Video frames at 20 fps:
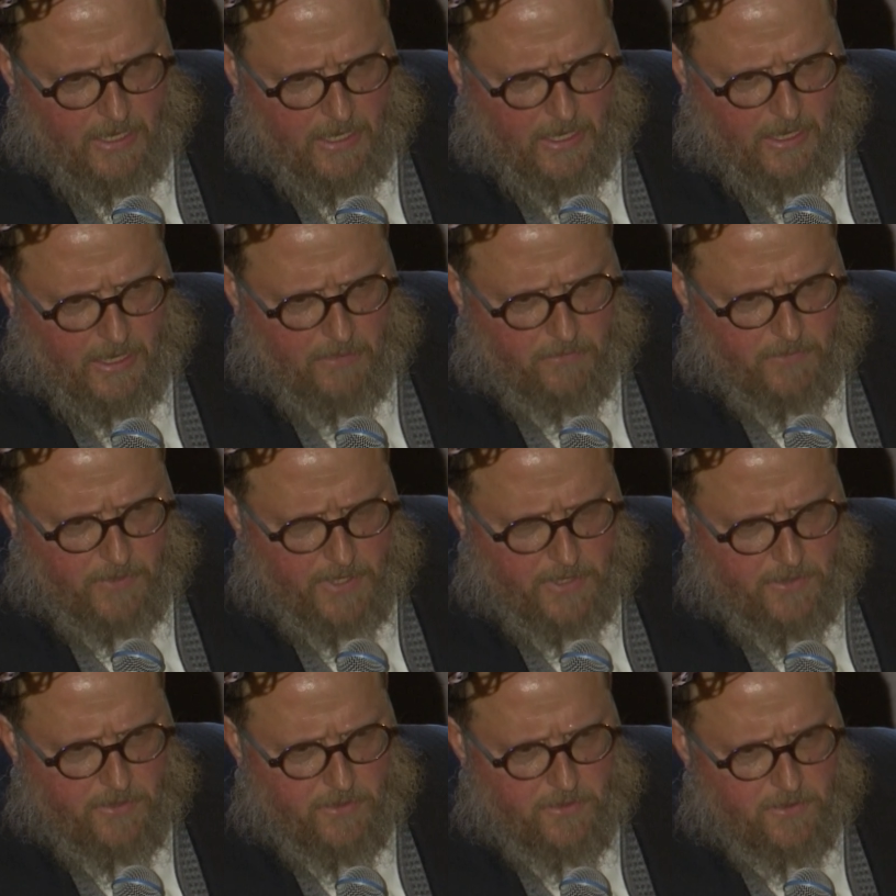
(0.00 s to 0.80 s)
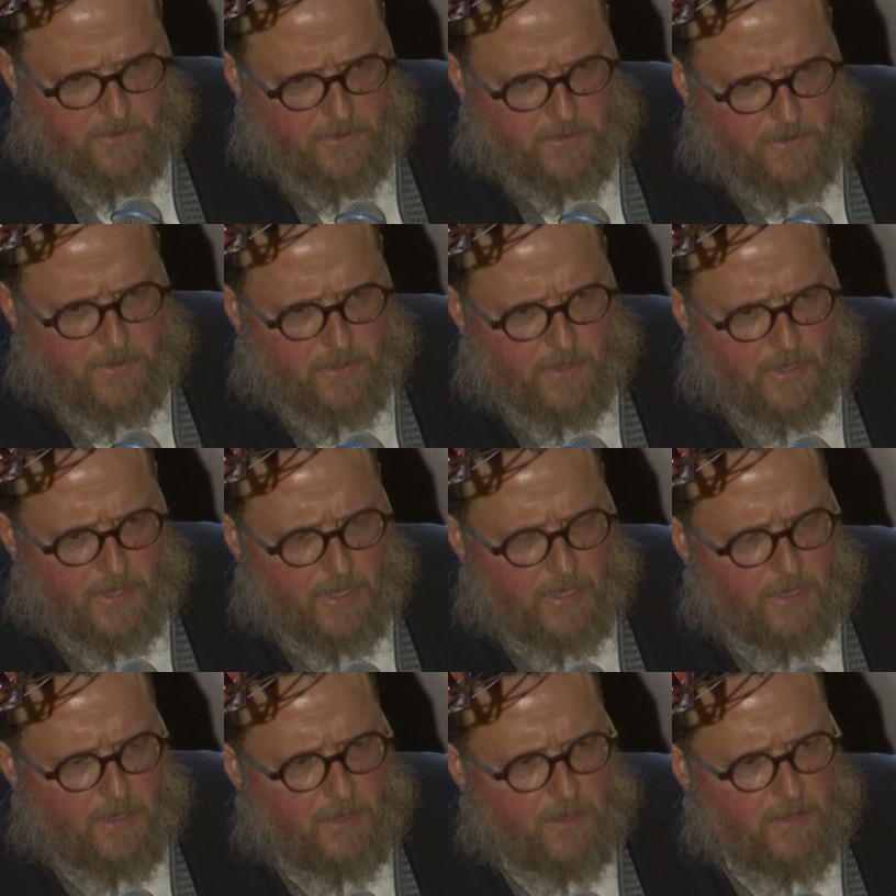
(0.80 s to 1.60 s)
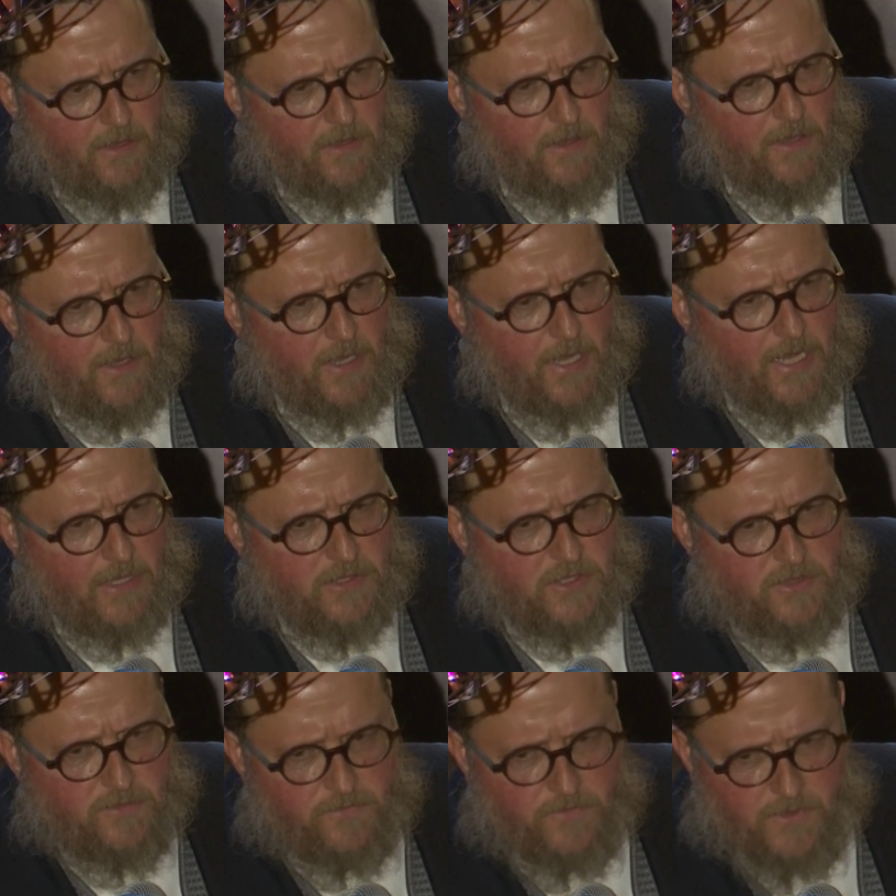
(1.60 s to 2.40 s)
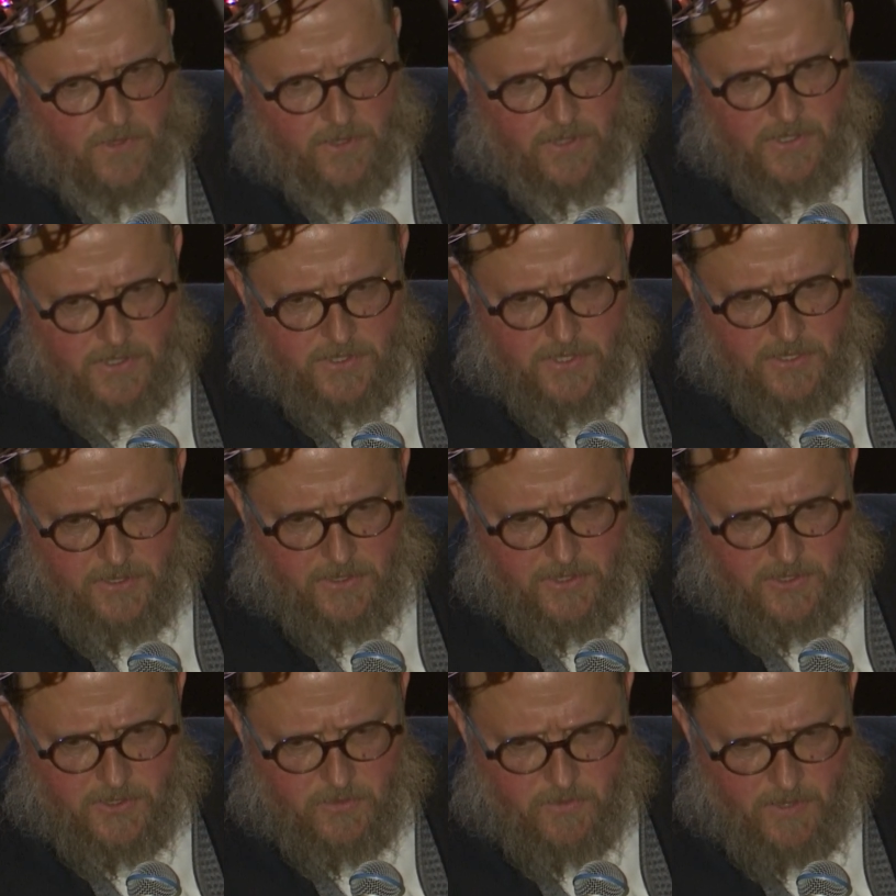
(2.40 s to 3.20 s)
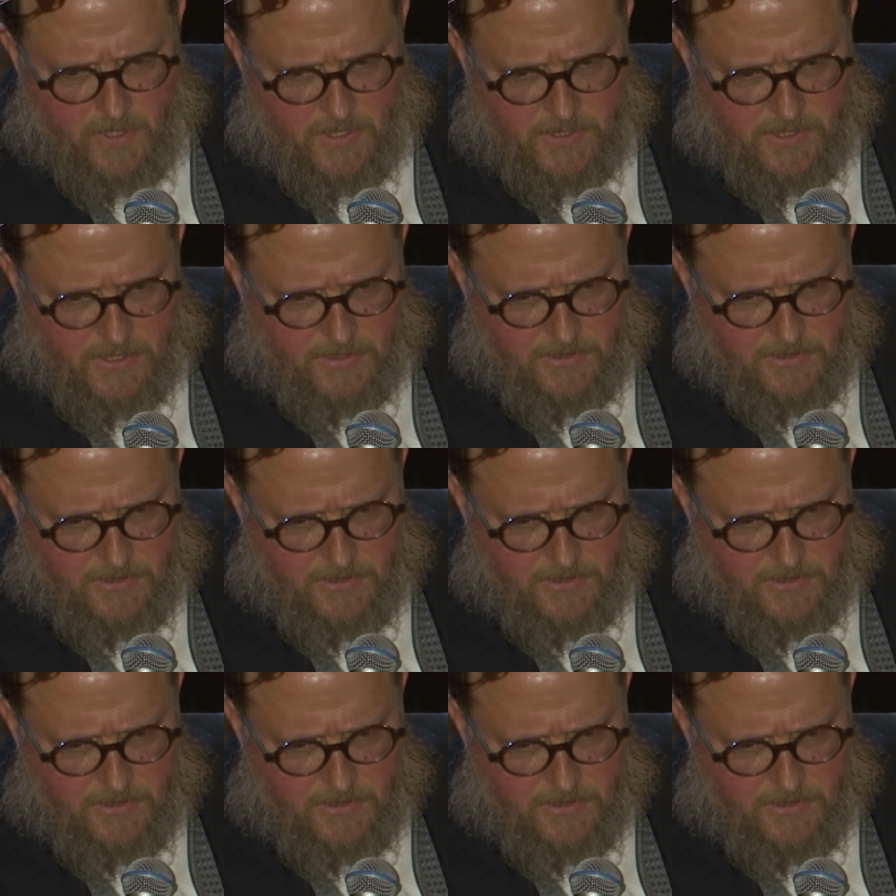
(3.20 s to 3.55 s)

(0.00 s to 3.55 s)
when I heard how severe his illness was,